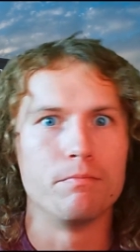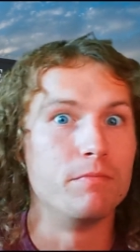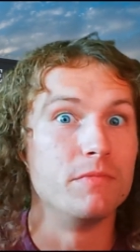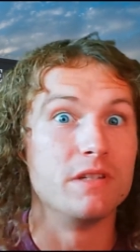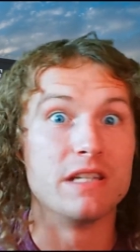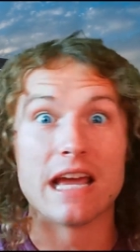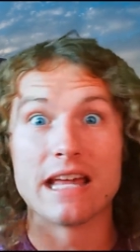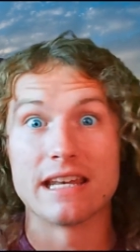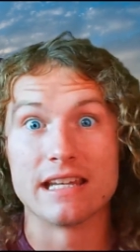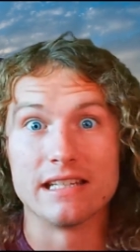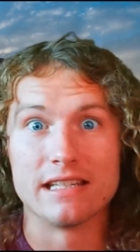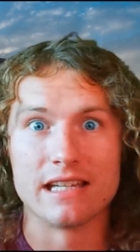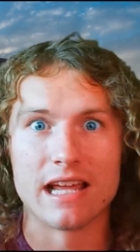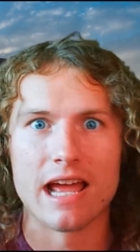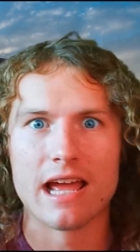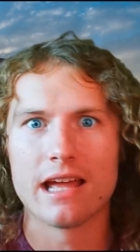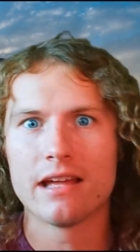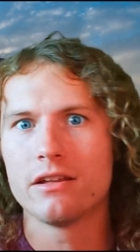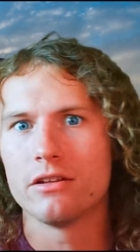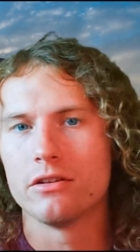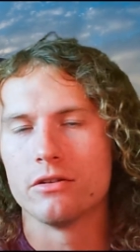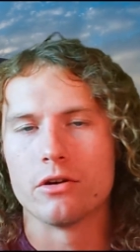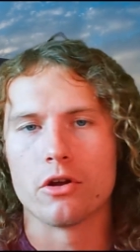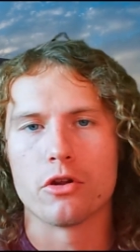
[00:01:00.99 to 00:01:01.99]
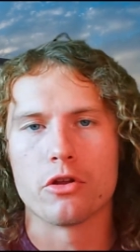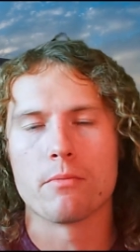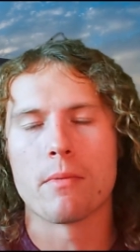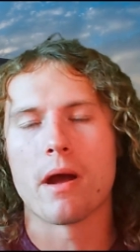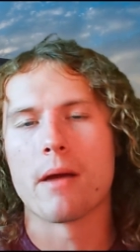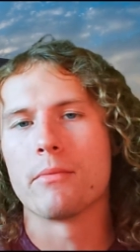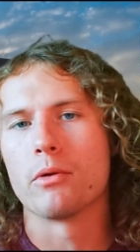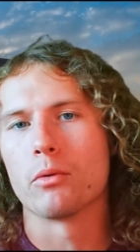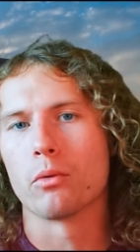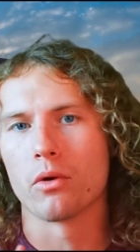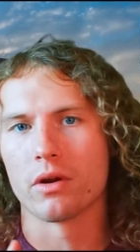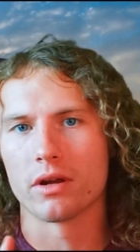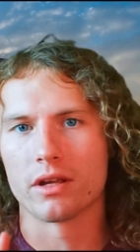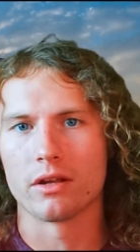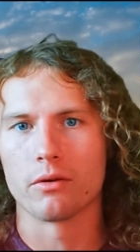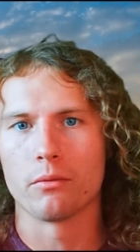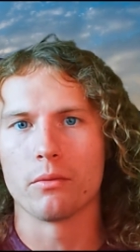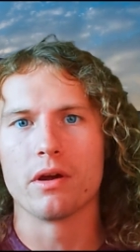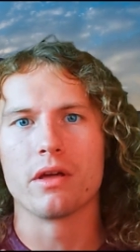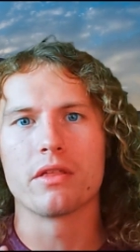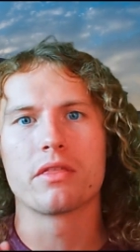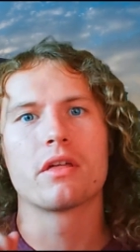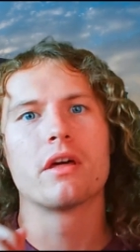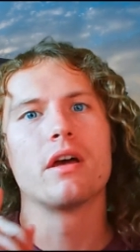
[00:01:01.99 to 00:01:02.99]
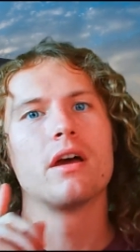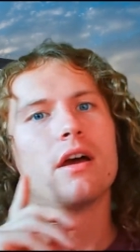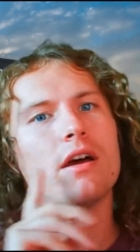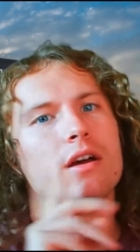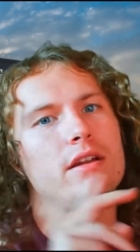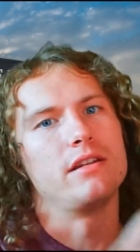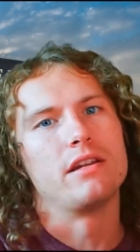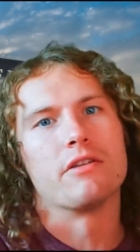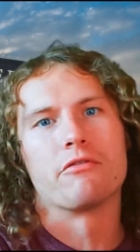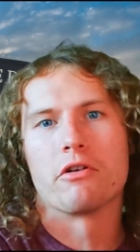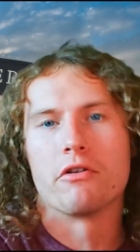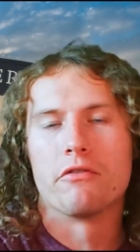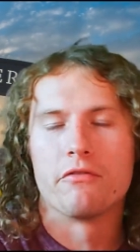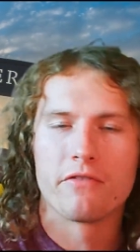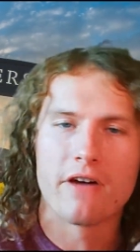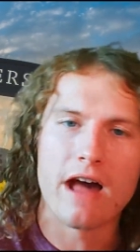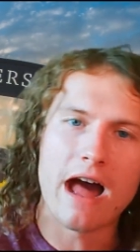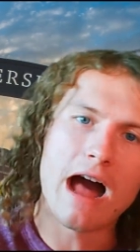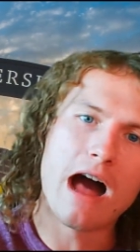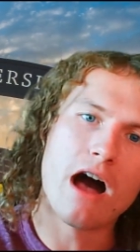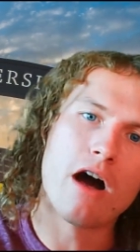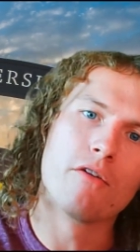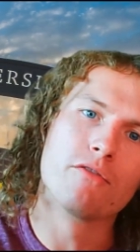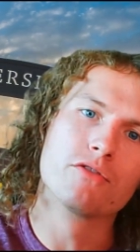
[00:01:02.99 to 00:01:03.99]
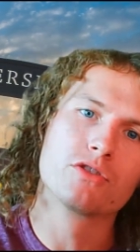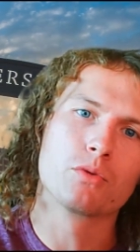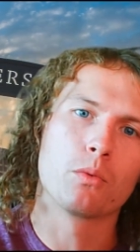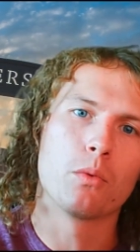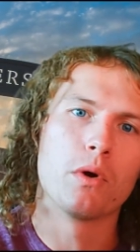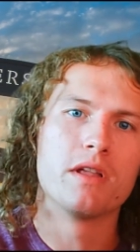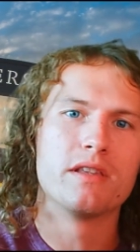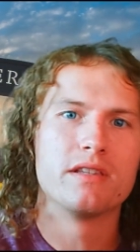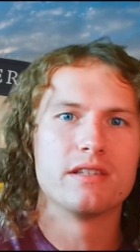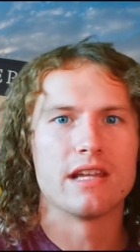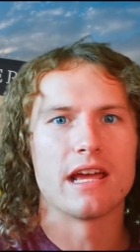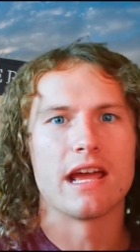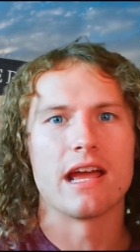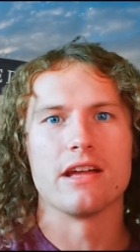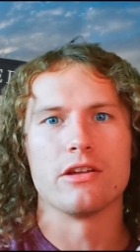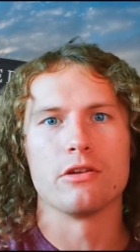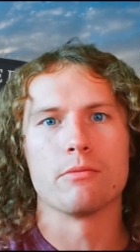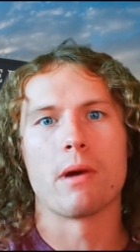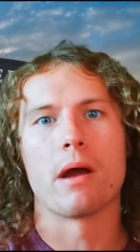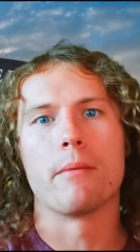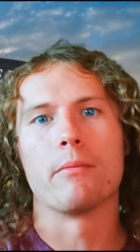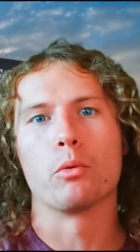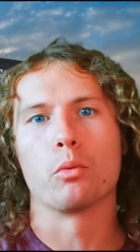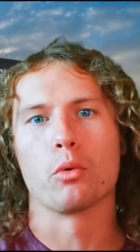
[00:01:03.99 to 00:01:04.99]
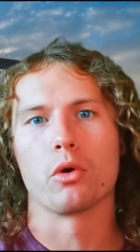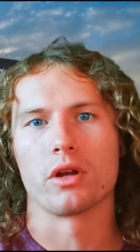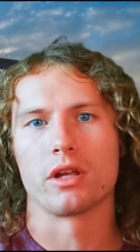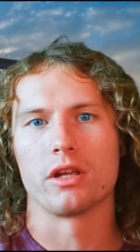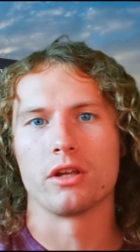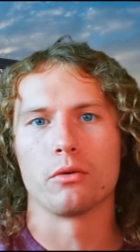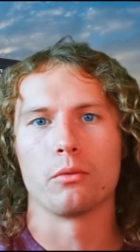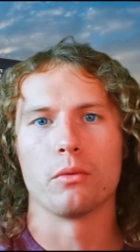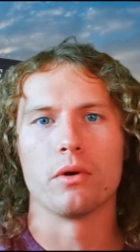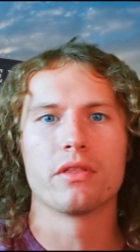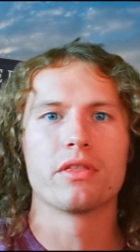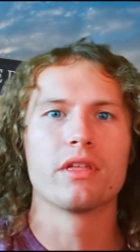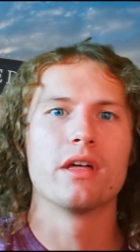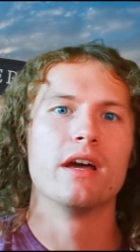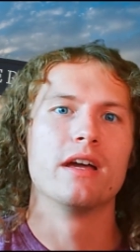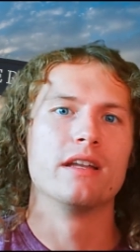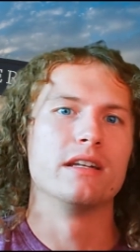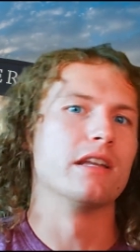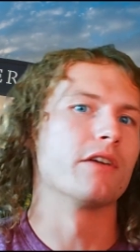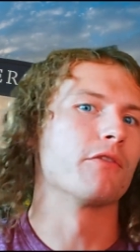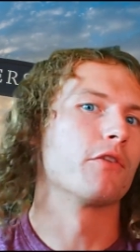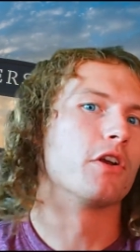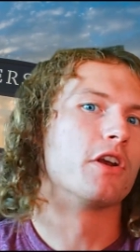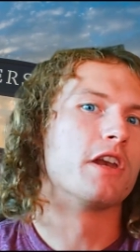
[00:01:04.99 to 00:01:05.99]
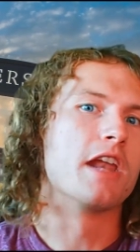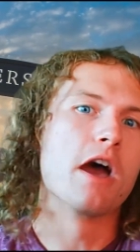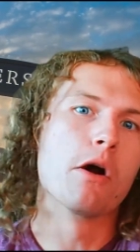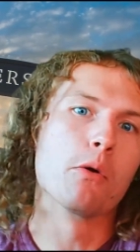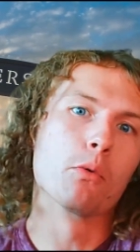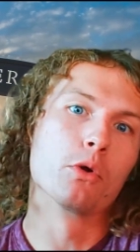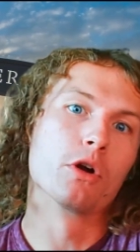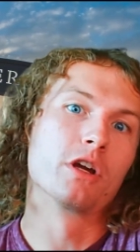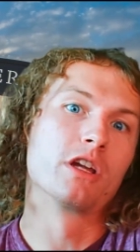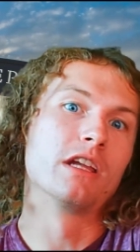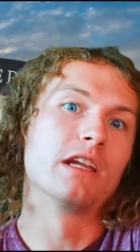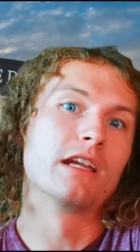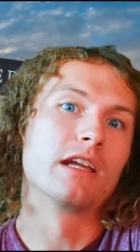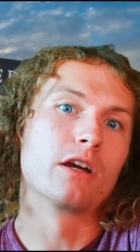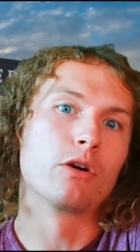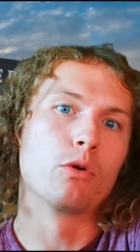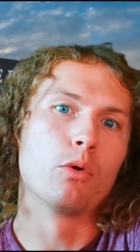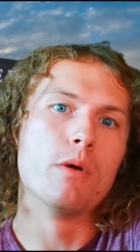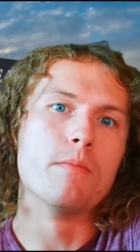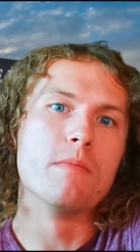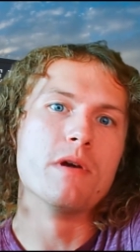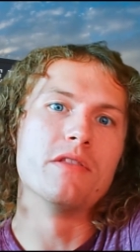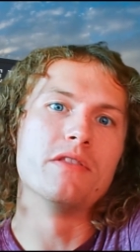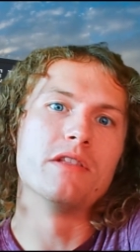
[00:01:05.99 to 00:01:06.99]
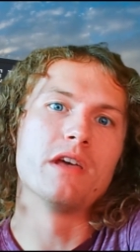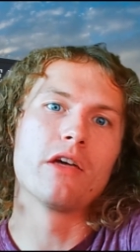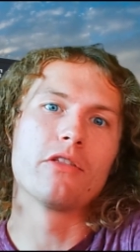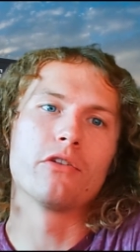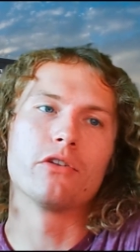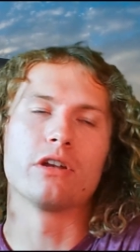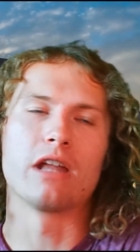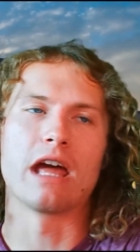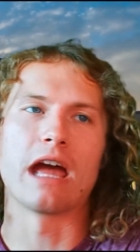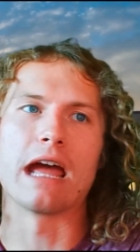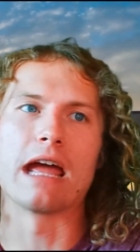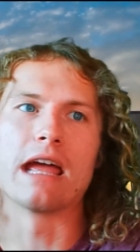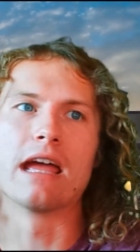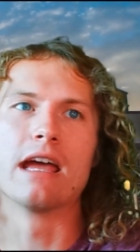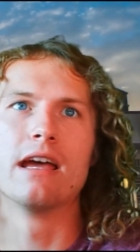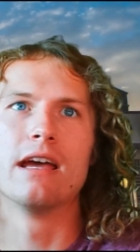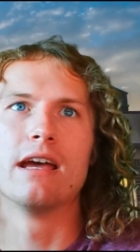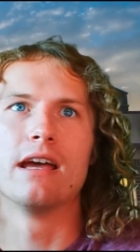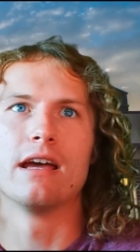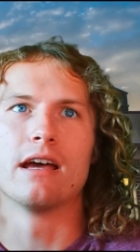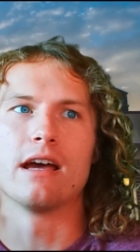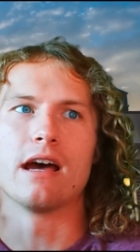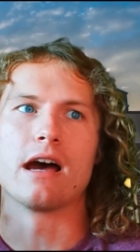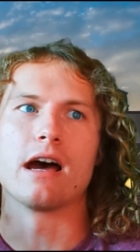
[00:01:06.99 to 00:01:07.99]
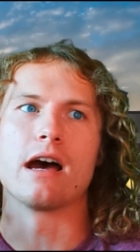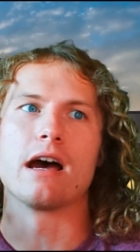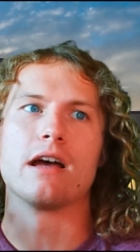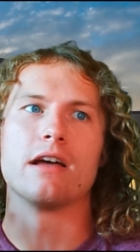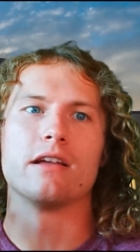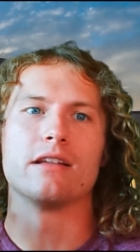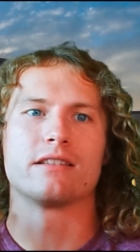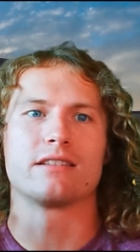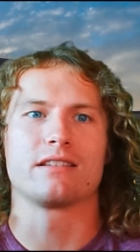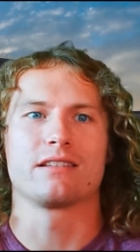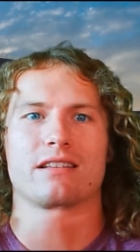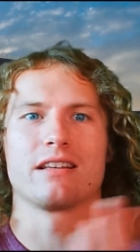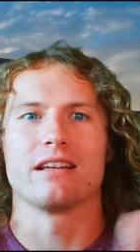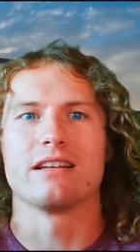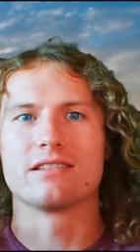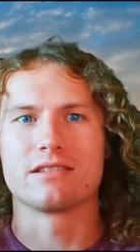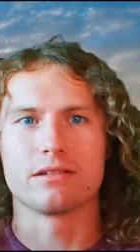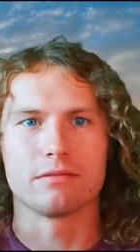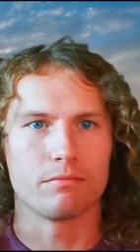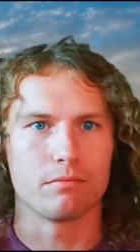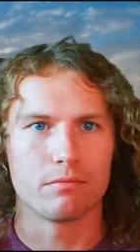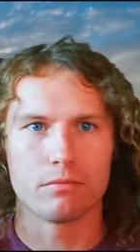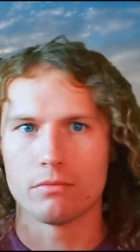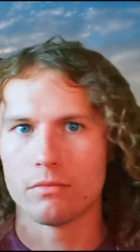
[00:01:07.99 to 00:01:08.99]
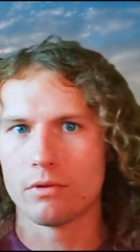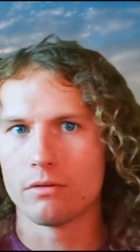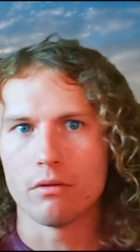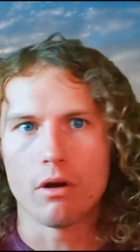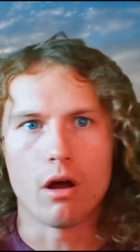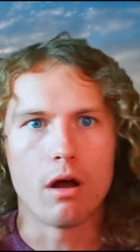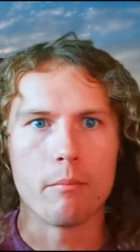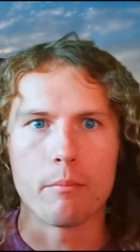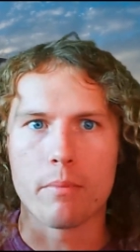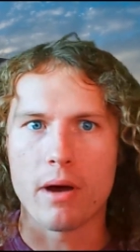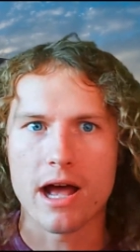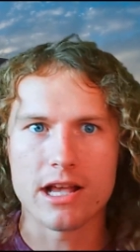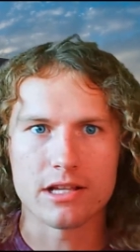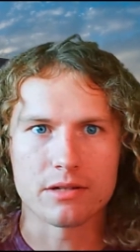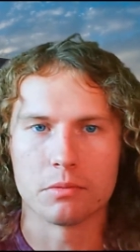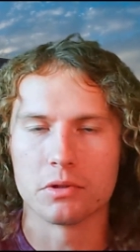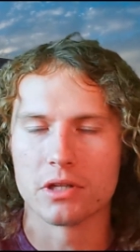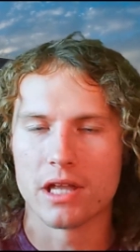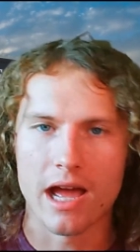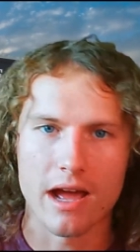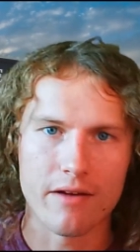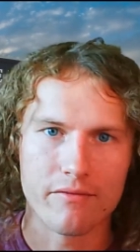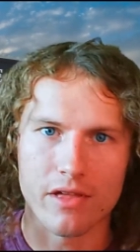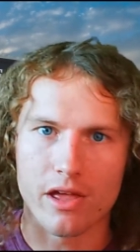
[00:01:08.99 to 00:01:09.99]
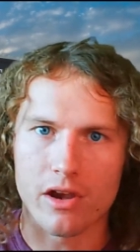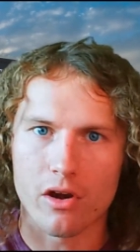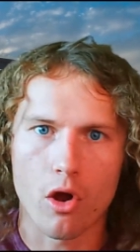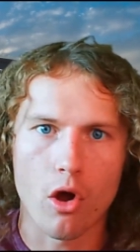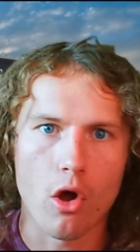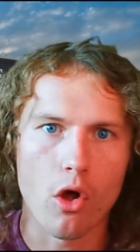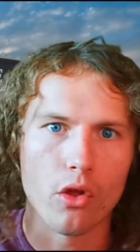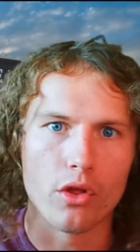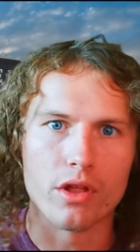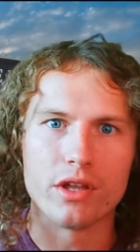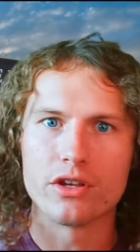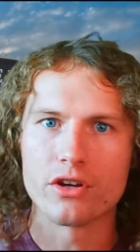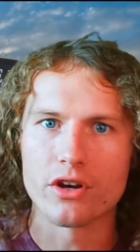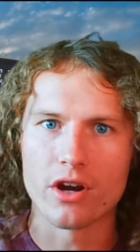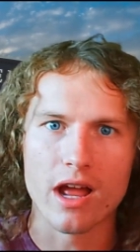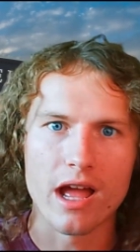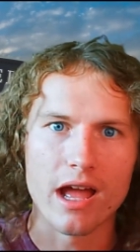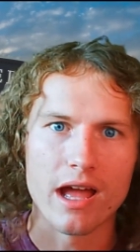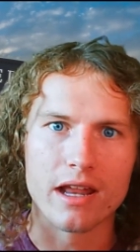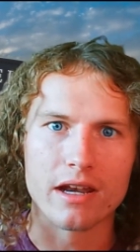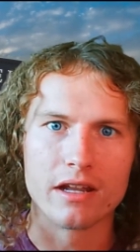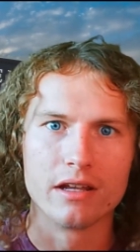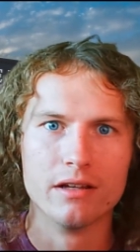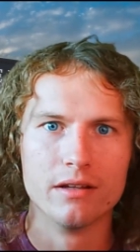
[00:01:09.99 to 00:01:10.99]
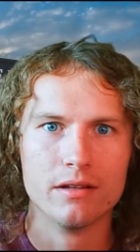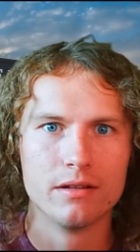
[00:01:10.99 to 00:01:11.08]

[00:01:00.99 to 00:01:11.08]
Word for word: day to day. You know, you might be working with different valves one day. You might be working with different networking equipment the other day. Uh, it's it's impossible to have that all in your head